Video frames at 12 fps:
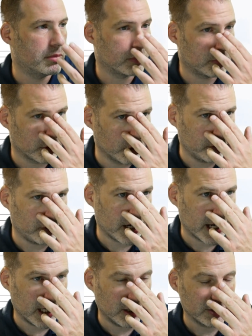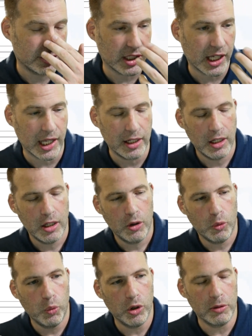profiles that
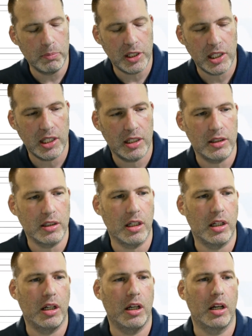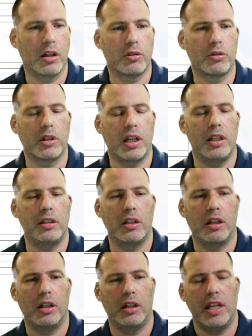will be in
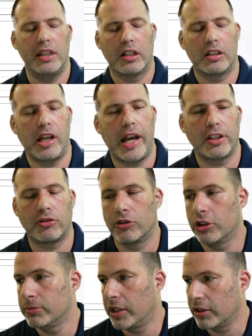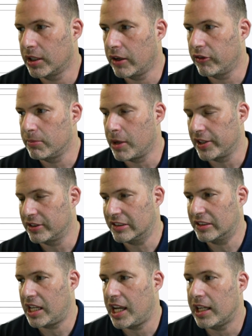the classroom that are given by the
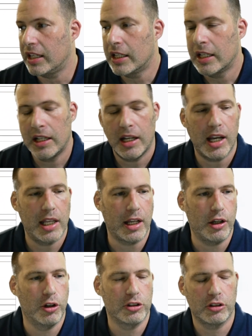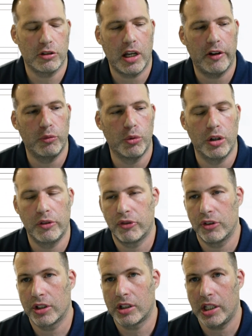state, And I also have one for
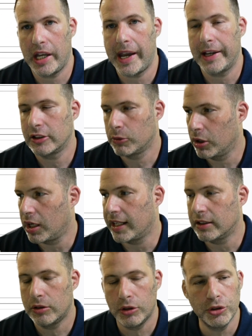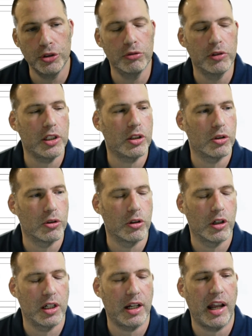the class where I do
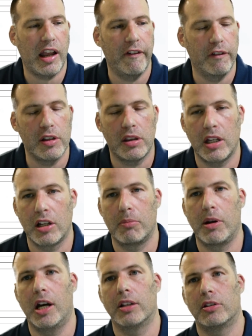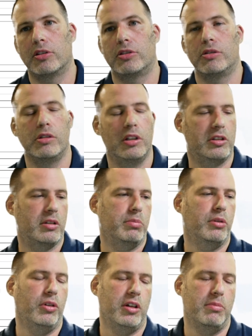record everything about the student's
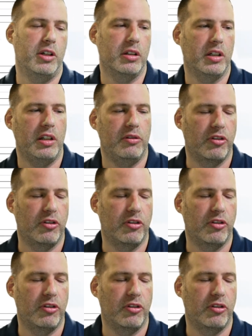employability